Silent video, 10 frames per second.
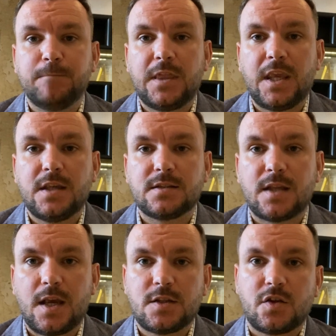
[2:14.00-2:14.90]
these
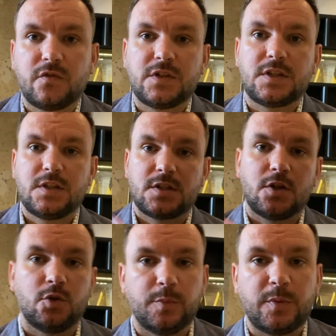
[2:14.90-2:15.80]
days. Obviously it's a
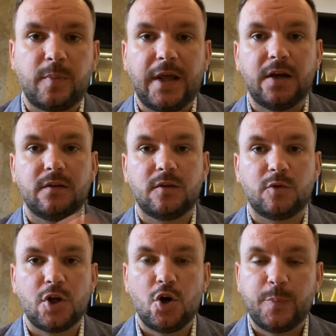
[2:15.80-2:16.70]
little bit play on the
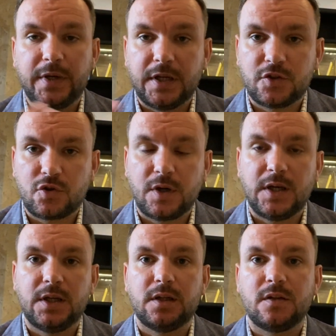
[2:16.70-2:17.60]
reopening
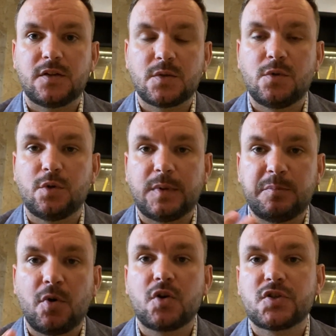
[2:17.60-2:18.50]
trade and so on,
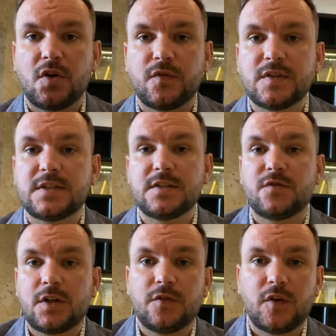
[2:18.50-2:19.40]
but box office is
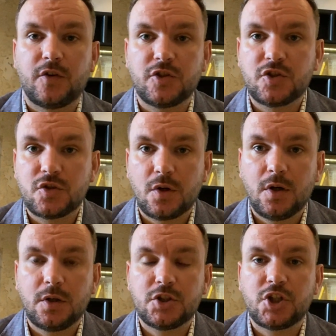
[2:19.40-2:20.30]
very
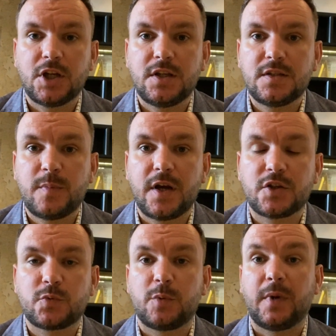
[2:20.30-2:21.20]
strong. Chinese
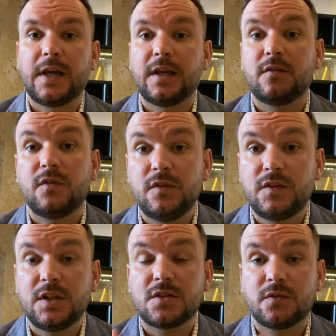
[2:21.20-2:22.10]
buyers were buying at
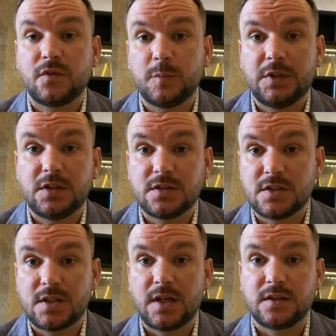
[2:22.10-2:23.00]
50, so for me this
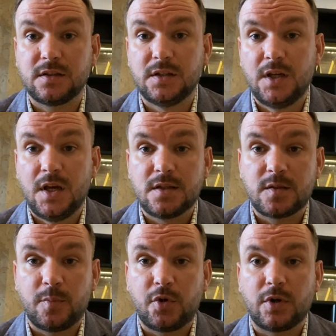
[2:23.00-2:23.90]
is like the
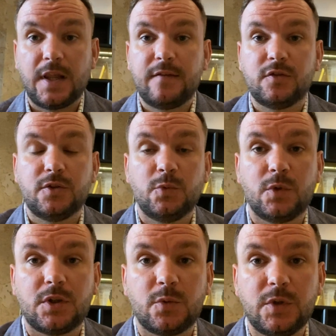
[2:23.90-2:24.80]
support level
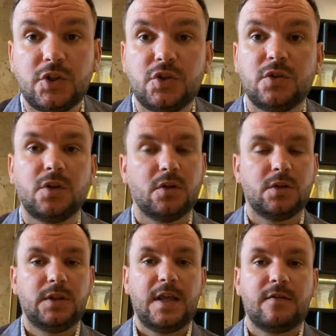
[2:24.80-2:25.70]
where we should
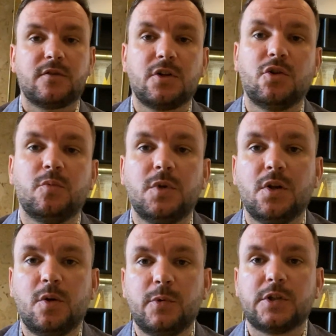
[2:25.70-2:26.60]
never go
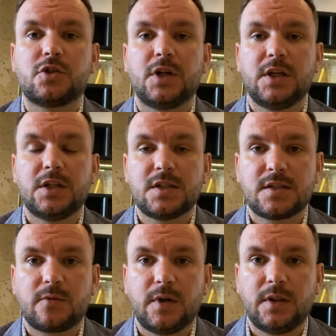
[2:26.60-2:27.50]
below. We're trading
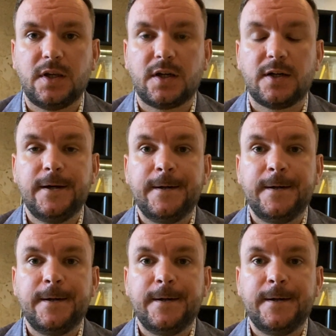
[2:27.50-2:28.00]
just around there